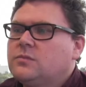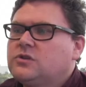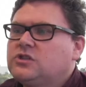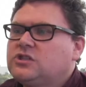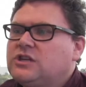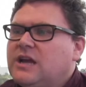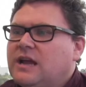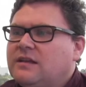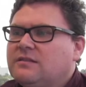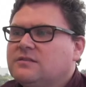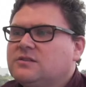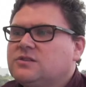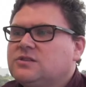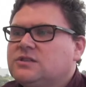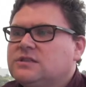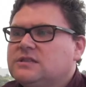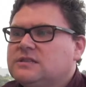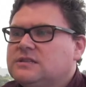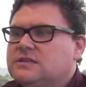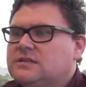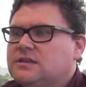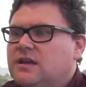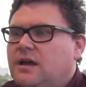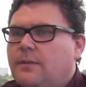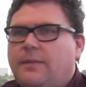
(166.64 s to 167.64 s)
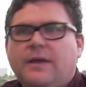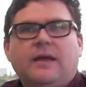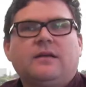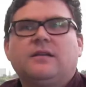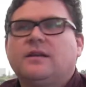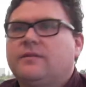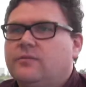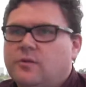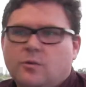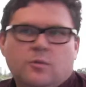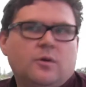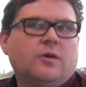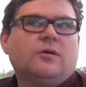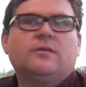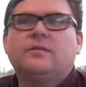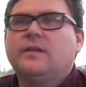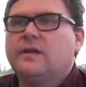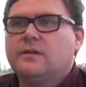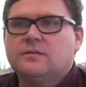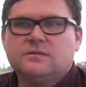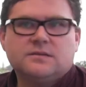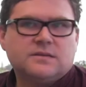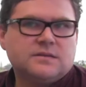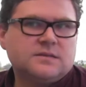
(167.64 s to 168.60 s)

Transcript: Challenges abound everywhere in the health